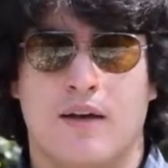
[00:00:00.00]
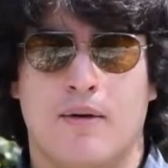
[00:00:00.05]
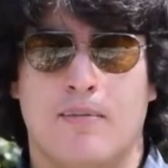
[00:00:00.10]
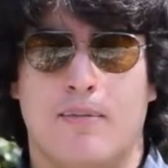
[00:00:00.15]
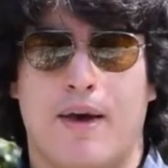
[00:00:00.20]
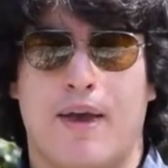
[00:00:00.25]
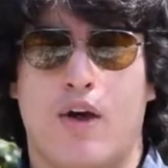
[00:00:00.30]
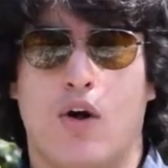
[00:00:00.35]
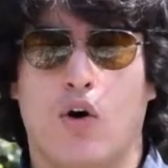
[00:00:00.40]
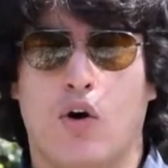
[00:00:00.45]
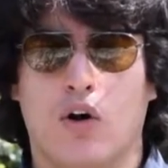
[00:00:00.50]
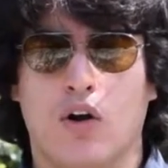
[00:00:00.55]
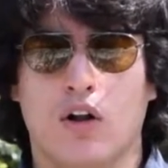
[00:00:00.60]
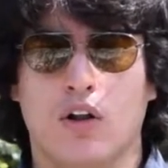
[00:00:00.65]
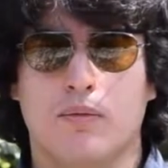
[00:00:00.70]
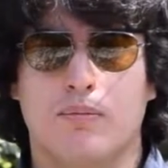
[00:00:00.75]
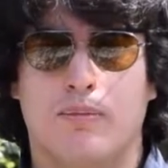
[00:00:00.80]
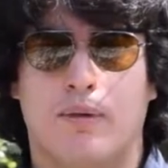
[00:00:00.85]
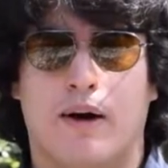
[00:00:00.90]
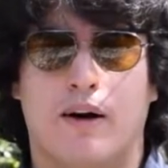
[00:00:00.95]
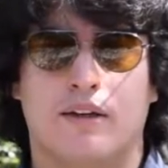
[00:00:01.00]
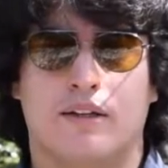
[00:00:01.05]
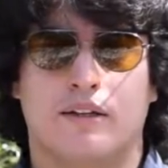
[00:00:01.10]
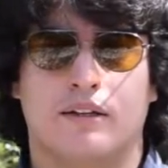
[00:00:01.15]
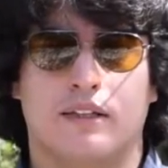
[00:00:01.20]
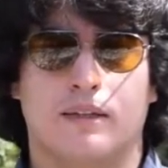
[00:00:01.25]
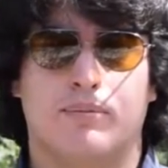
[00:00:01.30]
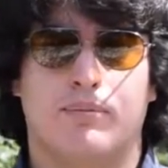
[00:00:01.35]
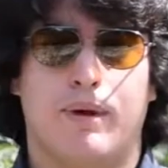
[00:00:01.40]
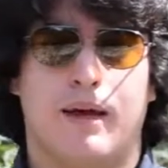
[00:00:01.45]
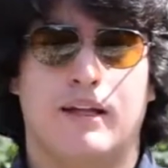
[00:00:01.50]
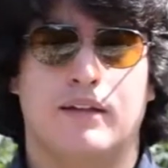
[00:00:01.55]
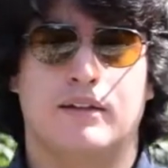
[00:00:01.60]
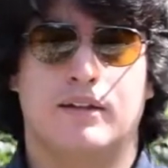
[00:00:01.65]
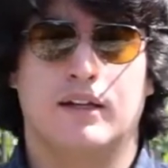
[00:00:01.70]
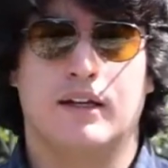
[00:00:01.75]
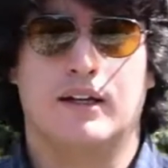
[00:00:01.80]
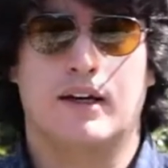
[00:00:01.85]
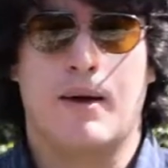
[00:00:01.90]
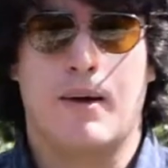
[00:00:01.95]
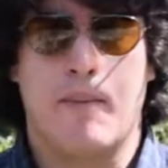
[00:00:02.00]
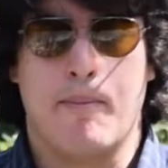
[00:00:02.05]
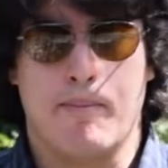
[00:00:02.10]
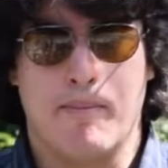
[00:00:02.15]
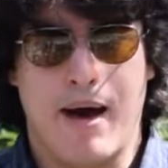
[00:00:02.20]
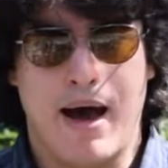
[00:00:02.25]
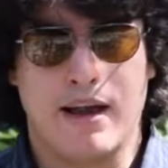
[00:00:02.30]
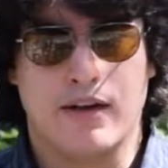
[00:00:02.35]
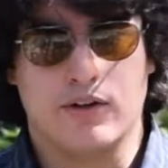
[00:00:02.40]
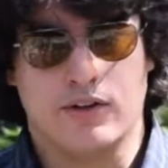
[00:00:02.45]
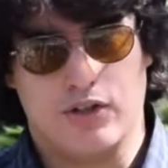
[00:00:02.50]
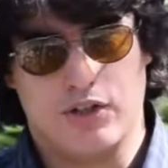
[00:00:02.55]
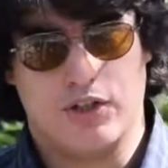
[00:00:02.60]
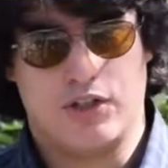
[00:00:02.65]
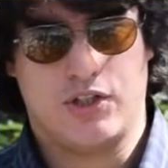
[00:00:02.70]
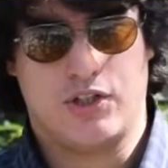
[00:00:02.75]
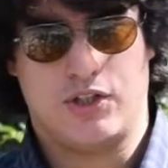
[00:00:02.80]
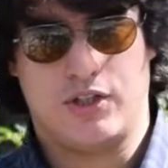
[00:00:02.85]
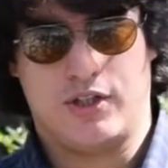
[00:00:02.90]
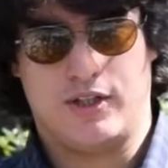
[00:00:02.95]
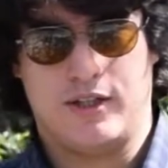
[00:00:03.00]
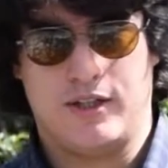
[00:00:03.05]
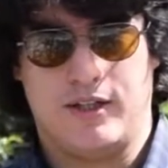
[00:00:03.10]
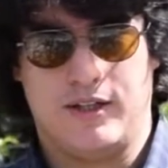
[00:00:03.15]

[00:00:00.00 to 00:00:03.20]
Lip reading: by all participating miners.